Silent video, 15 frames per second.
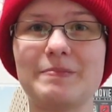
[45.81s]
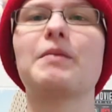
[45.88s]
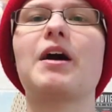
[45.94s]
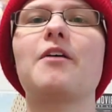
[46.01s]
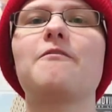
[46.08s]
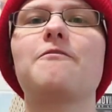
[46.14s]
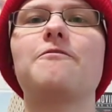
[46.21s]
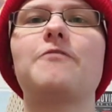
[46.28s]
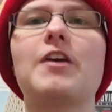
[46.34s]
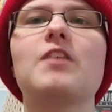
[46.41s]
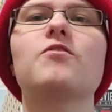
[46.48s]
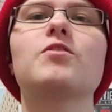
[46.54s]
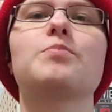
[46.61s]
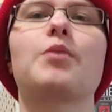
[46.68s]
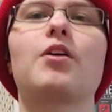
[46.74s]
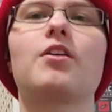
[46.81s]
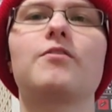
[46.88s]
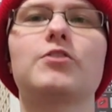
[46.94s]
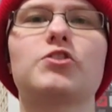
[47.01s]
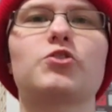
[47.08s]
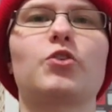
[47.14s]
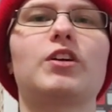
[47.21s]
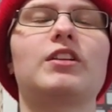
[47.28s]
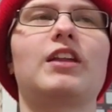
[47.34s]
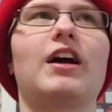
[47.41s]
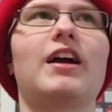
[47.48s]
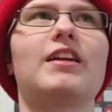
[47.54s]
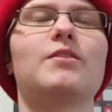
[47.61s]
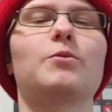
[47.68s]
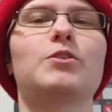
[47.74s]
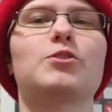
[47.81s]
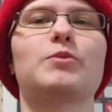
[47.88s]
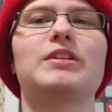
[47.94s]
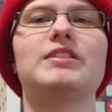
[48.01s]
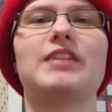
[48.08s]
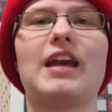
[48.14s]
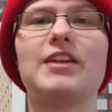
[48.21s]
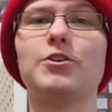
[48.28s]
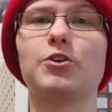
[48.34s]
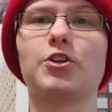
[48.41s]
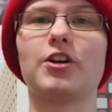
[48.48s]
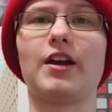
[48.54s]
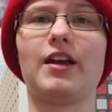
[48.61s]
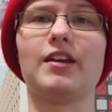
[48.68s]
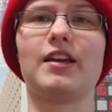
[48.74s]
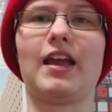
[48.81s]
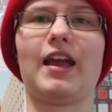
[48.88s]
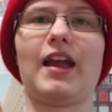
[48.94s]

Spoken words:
My favorite part of the storyline was when Daniel Craig